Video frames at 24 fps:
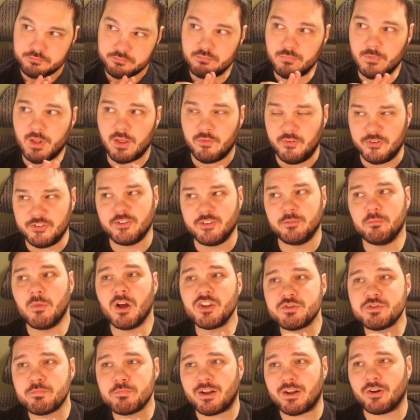This is
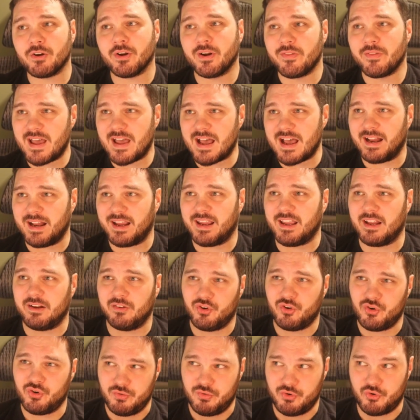much better in that it
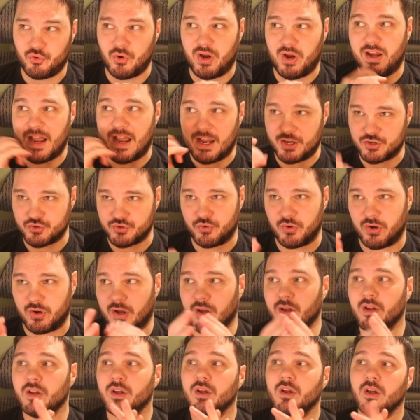can create extra
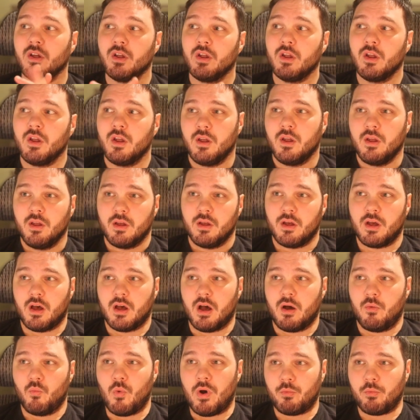
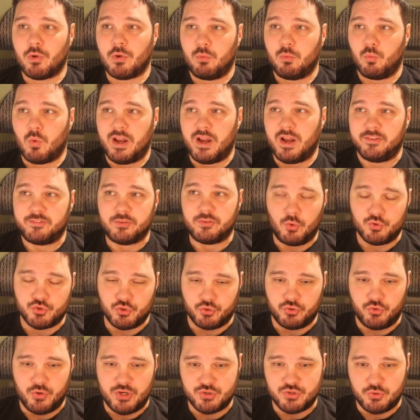1/1 white soldier
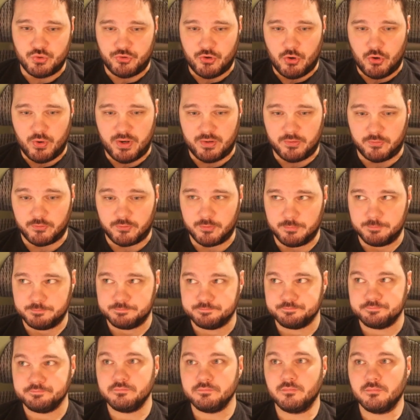creature tokens.
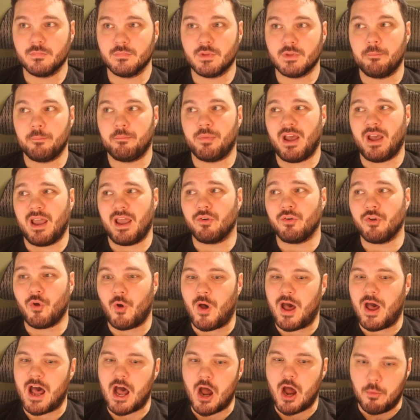But I don't know
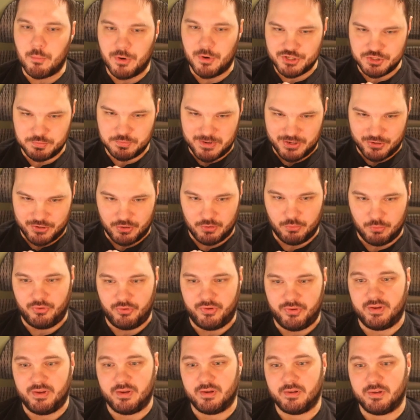how much better it
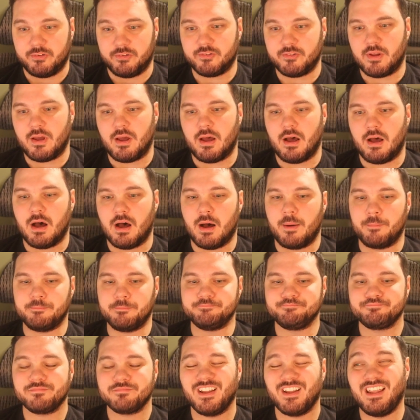really is.
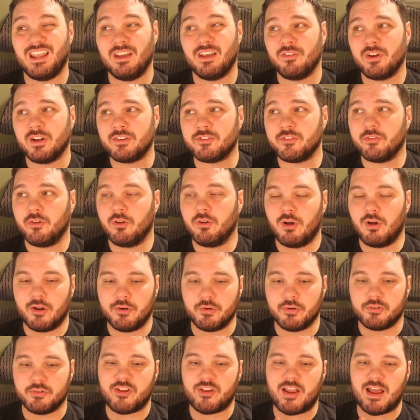Given it's a little
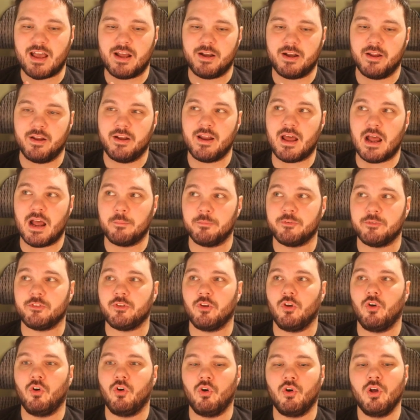understated, I'm
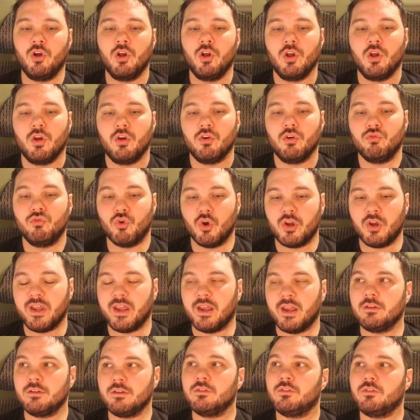still
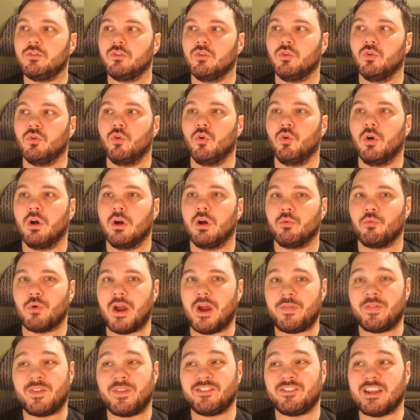looking to
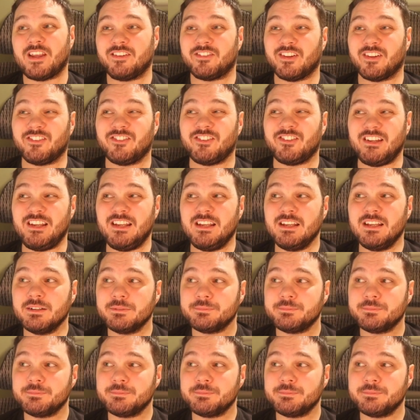rate this as a C.